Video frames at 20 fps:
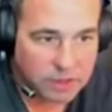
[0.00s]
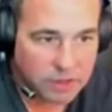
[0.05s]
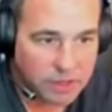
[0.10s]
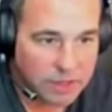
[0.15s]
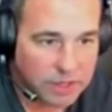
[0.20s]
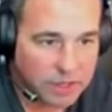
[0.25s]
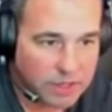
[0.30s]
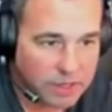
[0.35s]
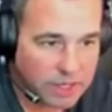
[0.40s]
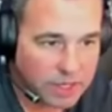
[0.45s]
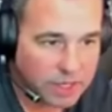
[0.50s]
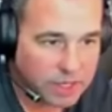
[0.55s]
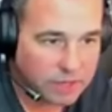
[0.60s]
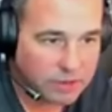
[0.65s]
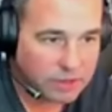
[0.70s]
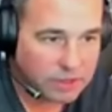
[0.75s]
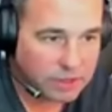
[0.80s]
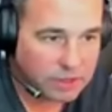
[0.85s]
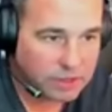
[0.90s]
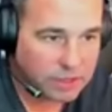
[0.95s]
Alright, ladder
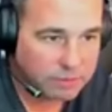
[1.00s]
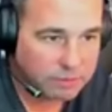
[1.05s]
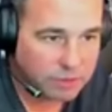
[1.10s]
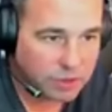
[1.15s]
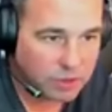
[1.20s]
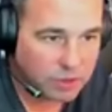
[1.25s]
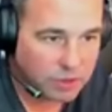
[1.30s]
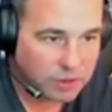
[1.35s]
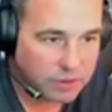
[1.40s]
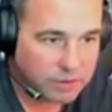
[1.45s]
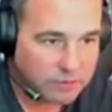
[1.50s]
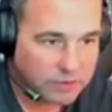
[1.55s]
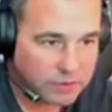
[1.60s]
can come off.